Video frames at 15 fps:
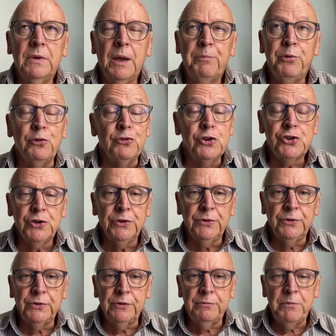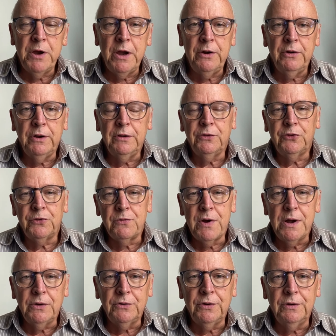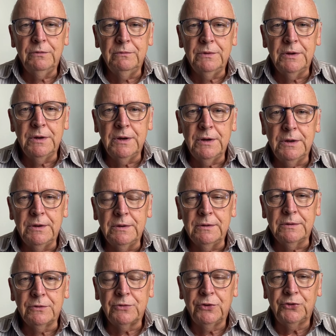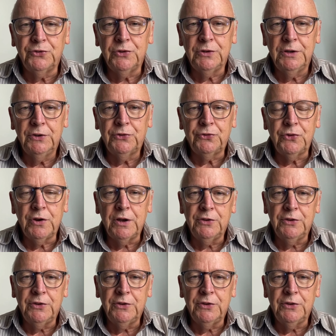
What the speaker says: apparitions of Mary throughout Christian history.